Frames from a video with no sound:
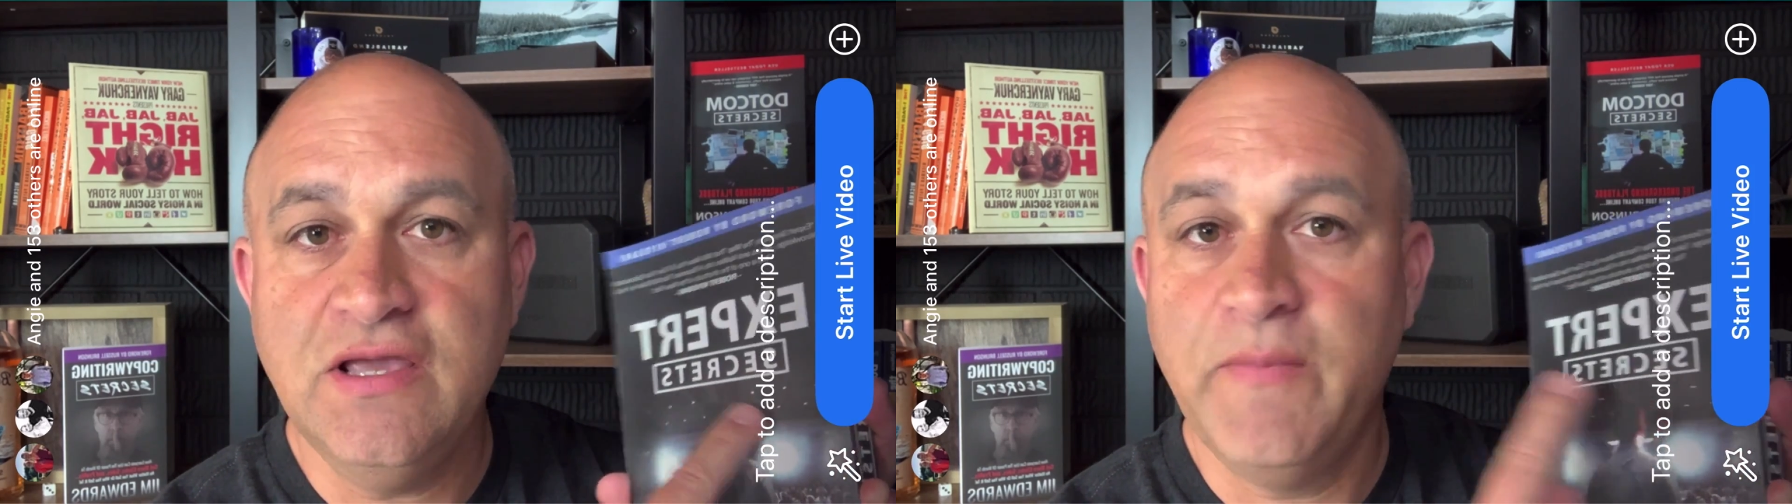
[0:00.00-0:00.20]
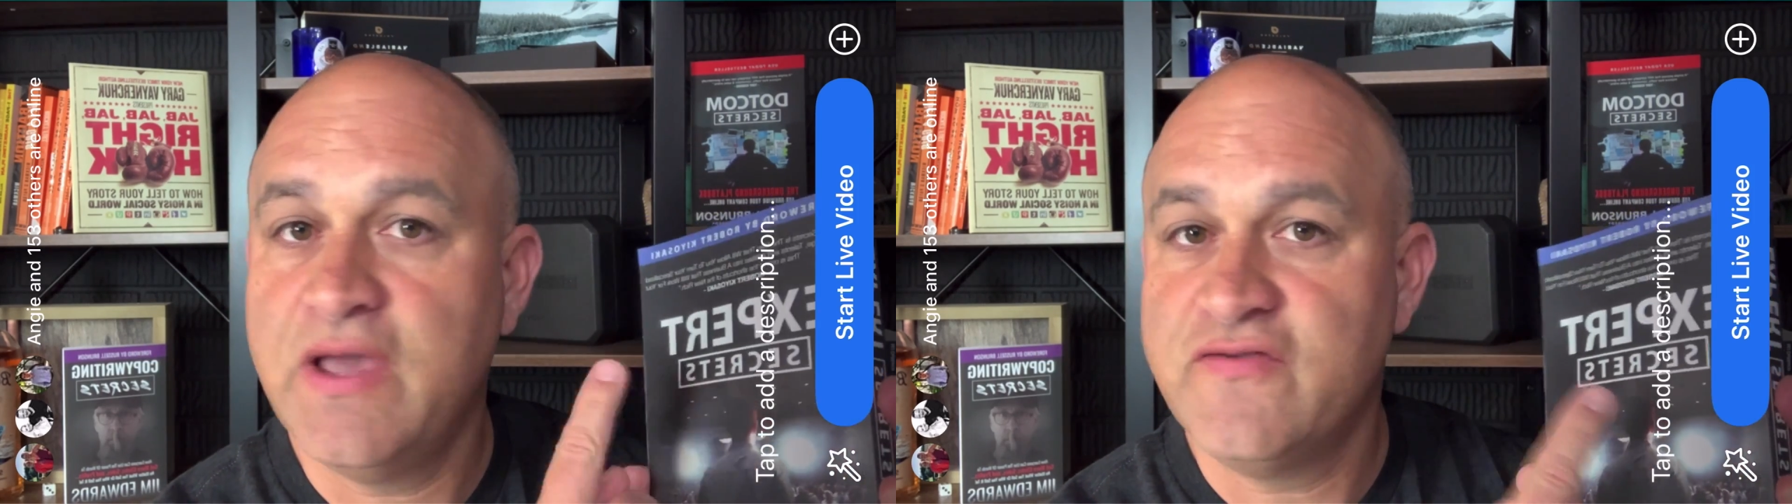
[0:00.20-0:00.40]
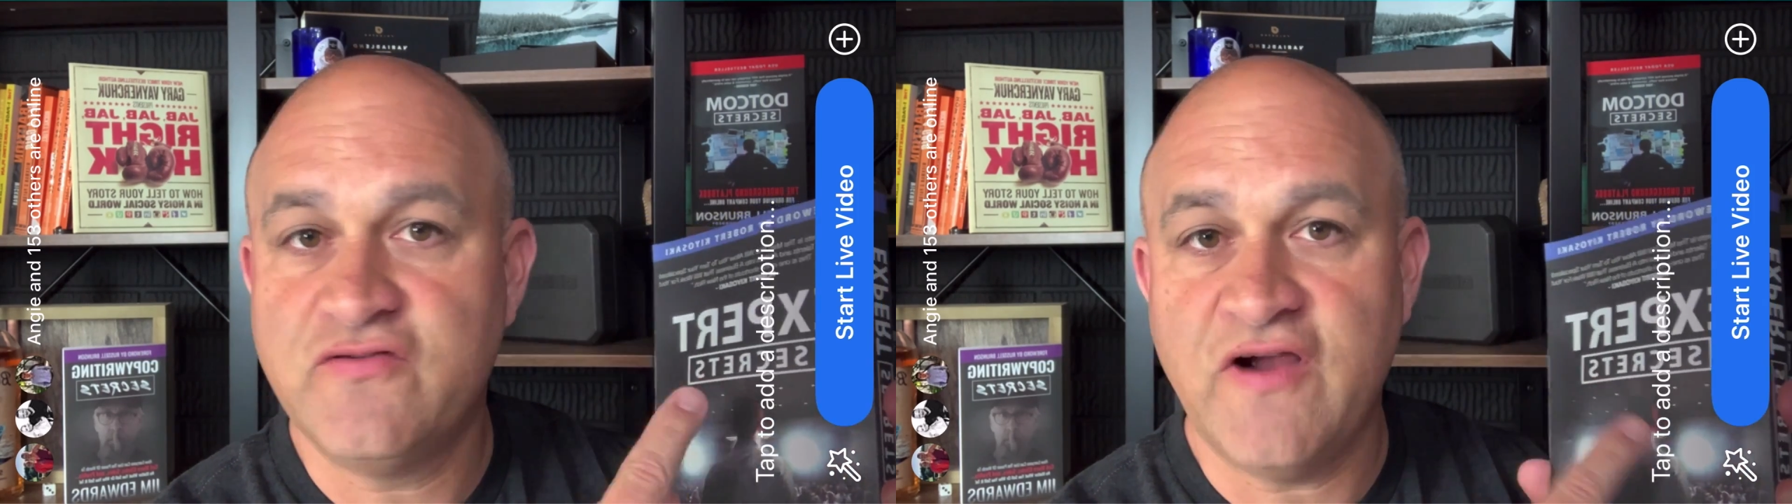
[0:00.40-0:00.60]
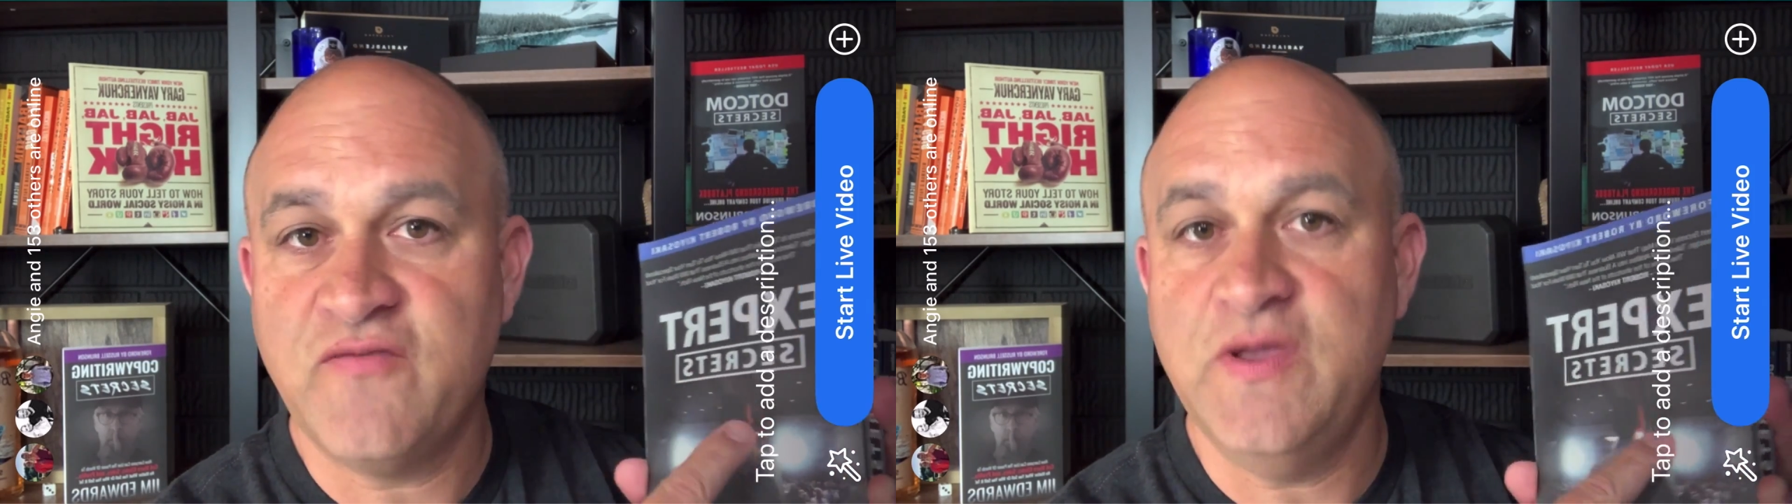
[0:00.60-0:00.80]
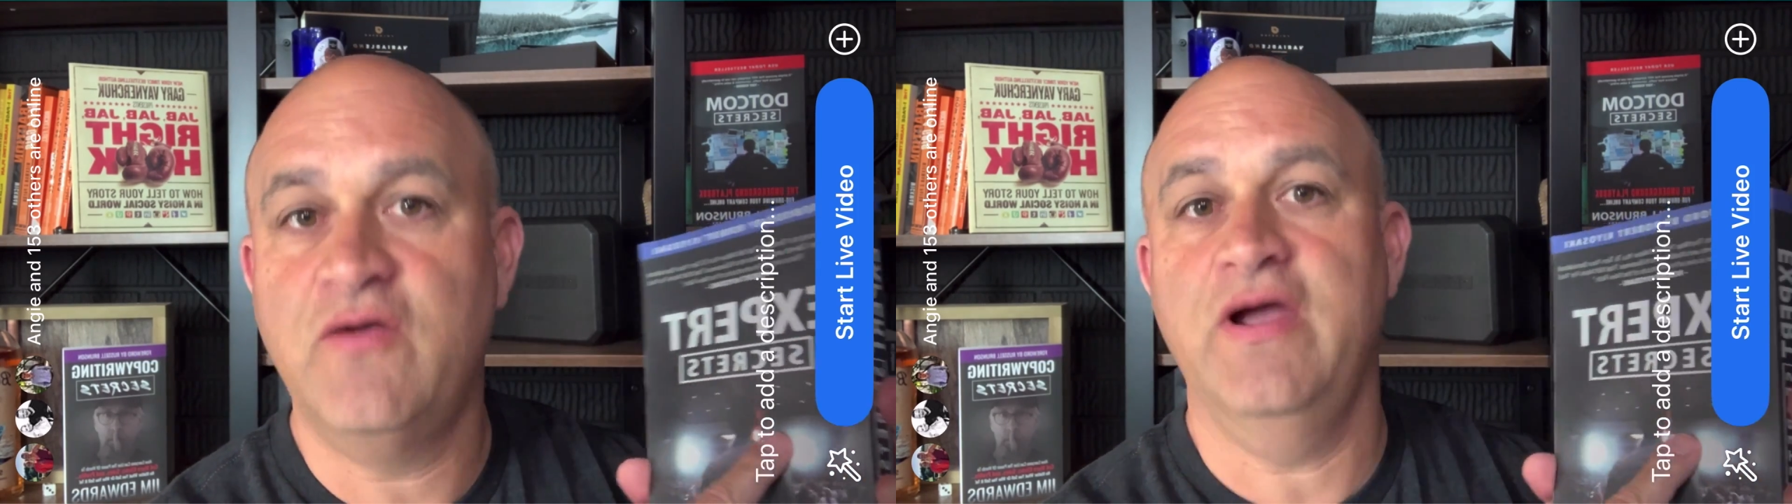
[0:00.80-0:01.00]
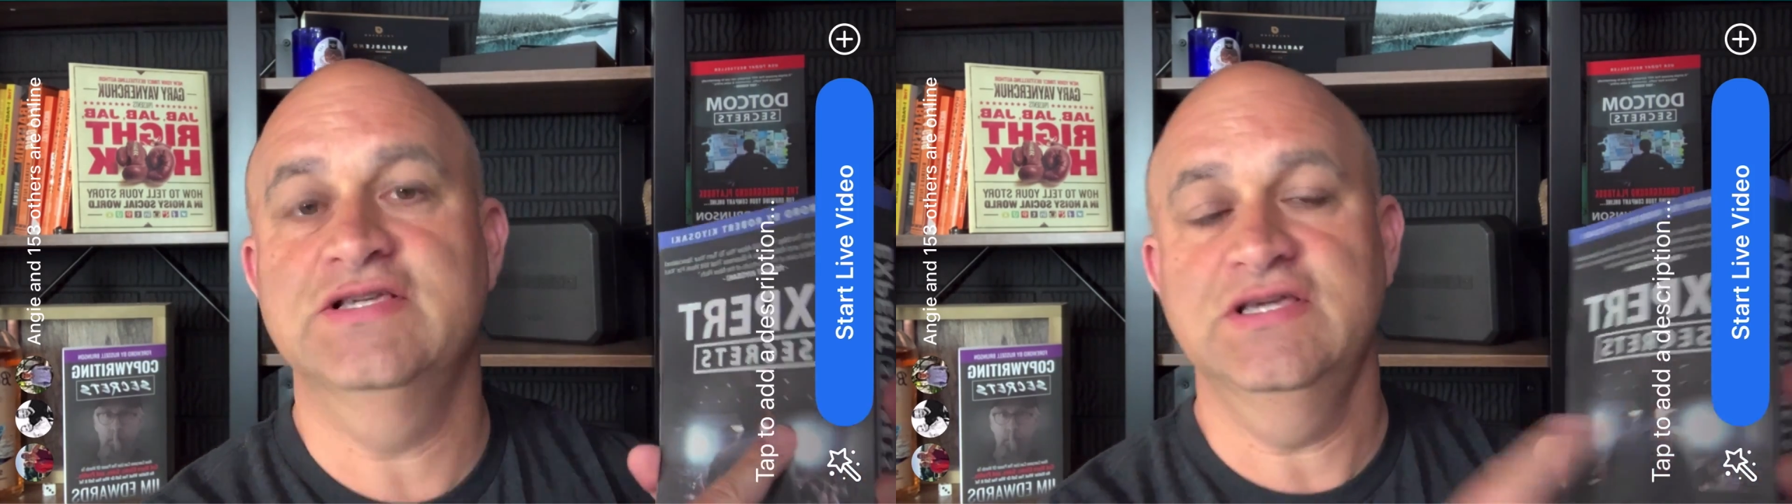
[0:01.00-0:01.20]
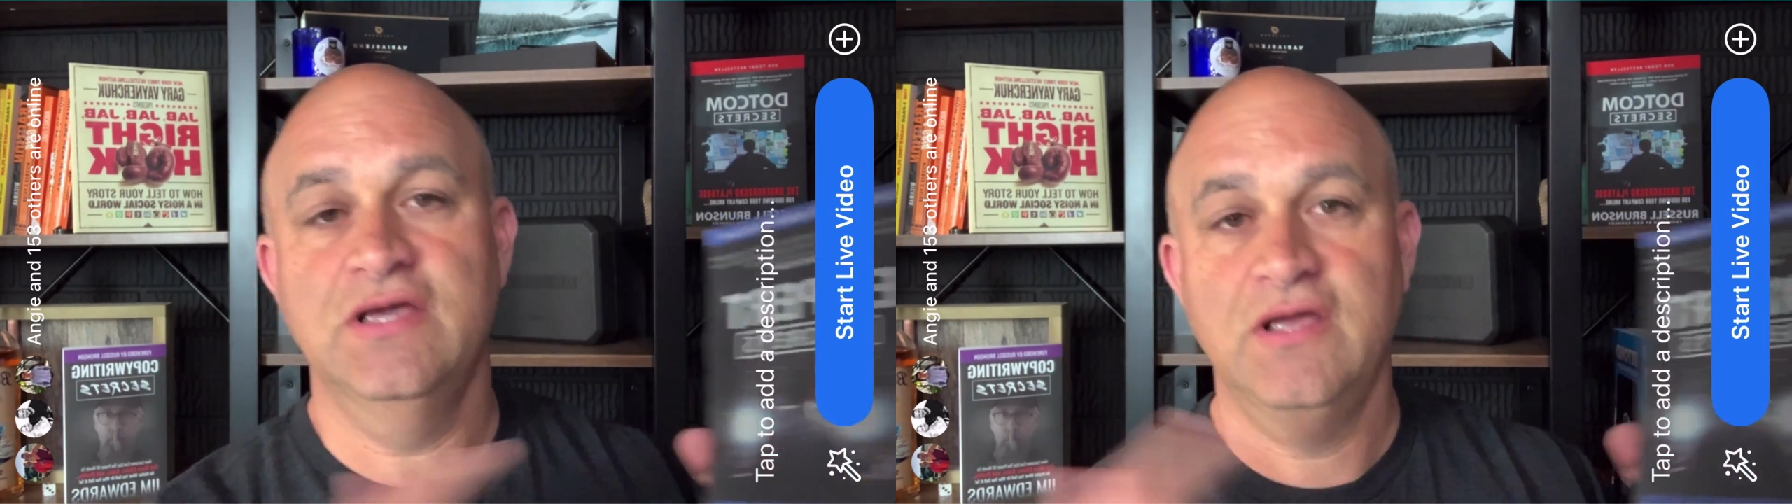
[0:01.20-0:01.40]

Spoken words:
Because it drives me crazy.